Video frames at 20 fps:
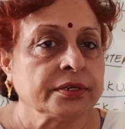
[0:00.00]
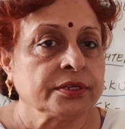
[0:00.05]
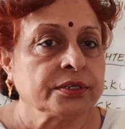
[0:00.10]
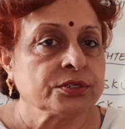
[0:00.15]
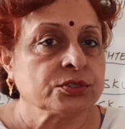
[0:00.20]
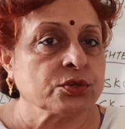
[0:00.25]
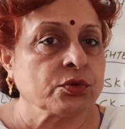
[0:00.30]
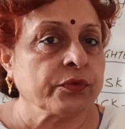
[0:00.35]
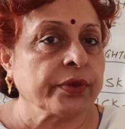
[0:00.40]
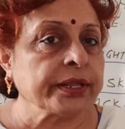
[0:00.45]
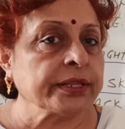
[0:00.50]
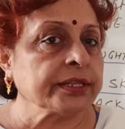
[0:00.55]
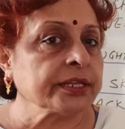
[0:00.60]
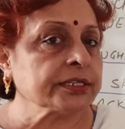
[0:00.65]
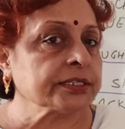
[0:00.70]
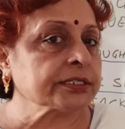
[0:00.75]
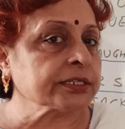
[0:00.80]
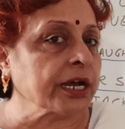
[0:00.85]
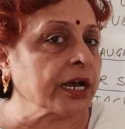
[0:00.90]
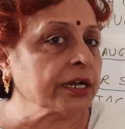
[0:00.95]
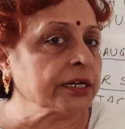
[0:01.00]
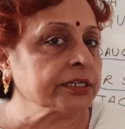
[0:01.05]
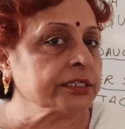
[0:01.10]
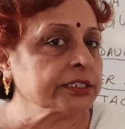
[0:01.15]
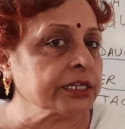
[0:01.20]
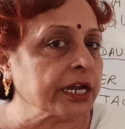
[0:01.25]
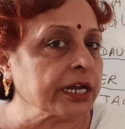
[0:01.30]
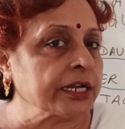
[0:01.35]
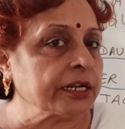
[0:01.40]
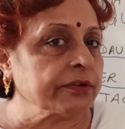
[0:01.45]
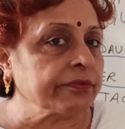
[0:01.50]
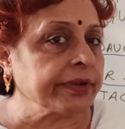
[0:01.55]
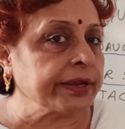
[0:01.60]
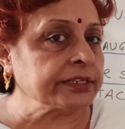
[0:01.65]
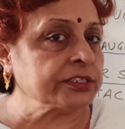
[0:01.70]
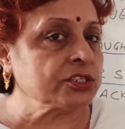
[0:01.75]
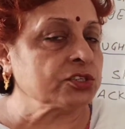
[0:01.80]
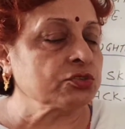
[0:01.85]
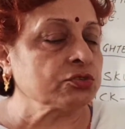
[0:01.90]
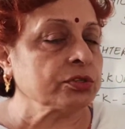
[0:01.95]
So when the skunk child
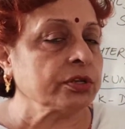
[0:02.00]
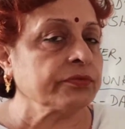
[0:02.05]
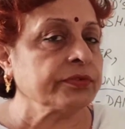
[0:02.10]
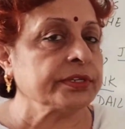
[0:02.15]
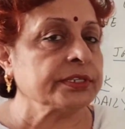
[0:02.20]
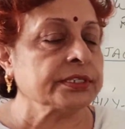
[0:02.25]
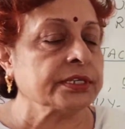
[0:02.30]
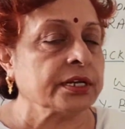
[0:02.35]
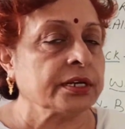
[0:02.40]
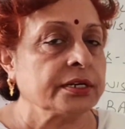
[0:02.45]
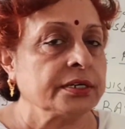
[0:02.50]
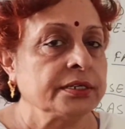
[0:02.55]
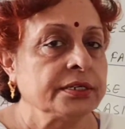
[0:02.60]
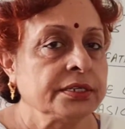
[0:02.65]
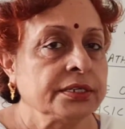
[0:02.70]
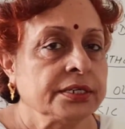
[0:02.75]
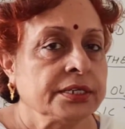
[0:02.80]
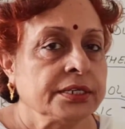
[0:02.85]
went to the wizard,